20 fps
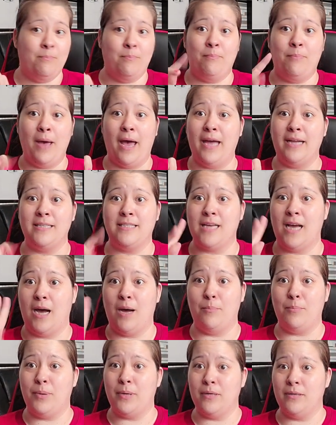pent
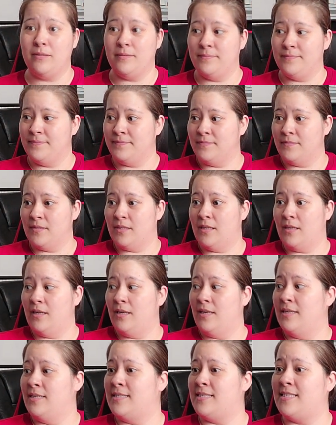up
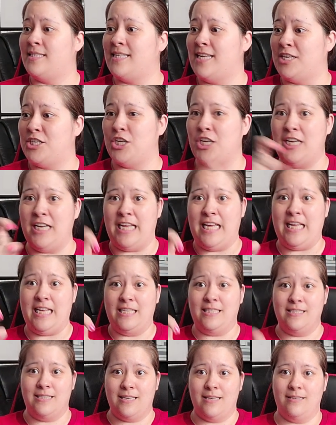stitchy
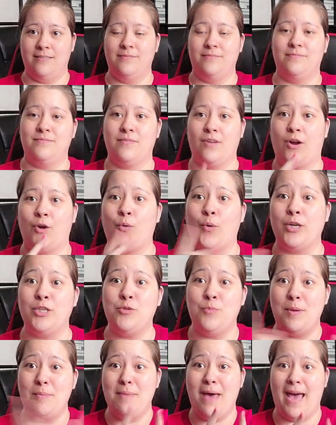needs are going to
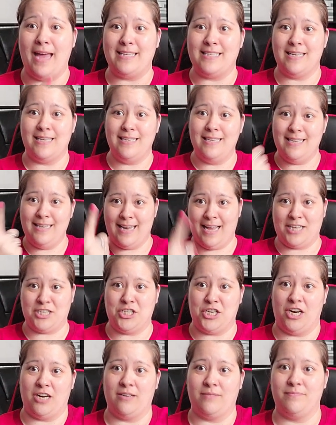be met next
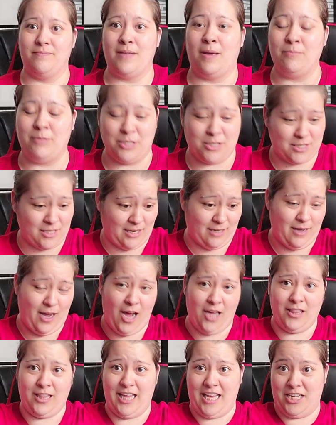year. I'm just going to
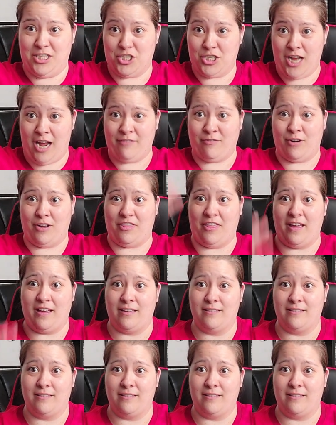unleash everything.